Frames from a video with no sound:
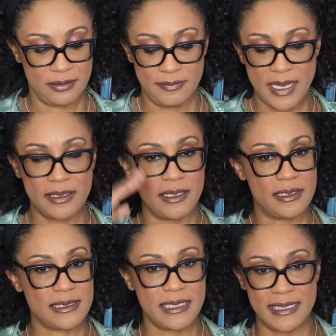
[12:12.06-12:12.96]
My
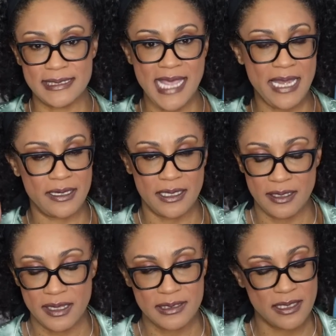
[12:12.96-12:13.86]
goodness, the insanity
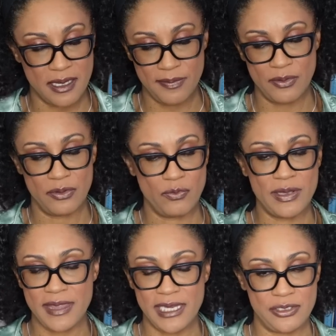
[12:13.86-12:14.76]
of this couple,
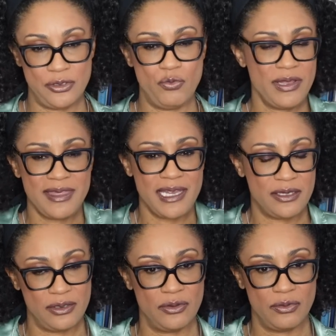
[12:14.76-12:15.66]
what they do, what they
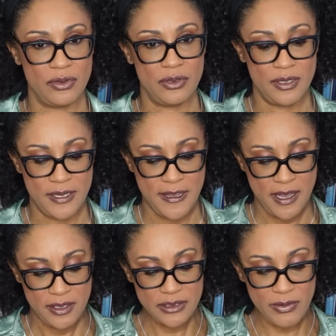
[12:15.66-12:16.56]
do.
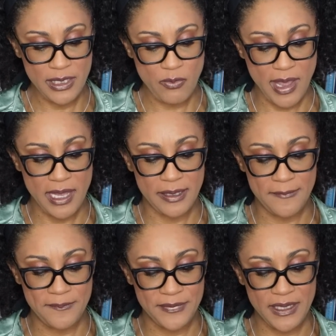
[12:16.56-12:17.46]
So anyway,
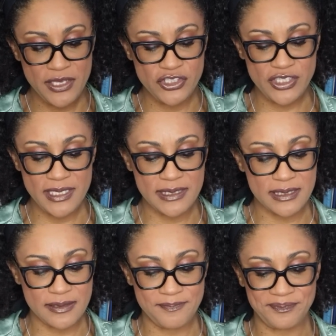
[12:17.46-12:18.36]
it's
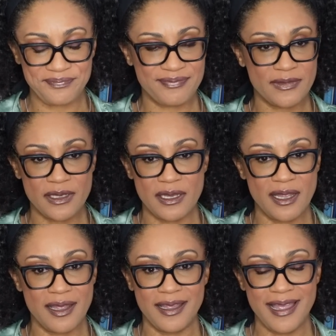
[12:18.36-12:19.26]
just
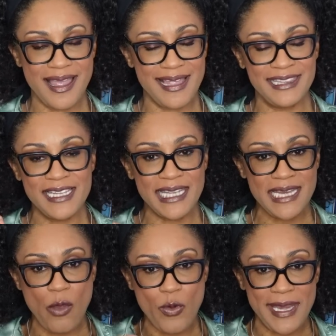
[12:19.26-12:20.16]

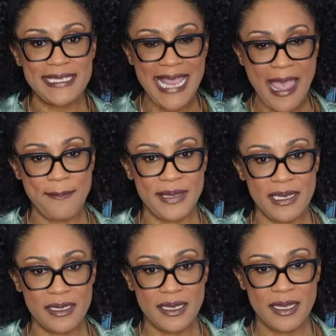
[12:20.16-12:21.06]
looking at what has happened,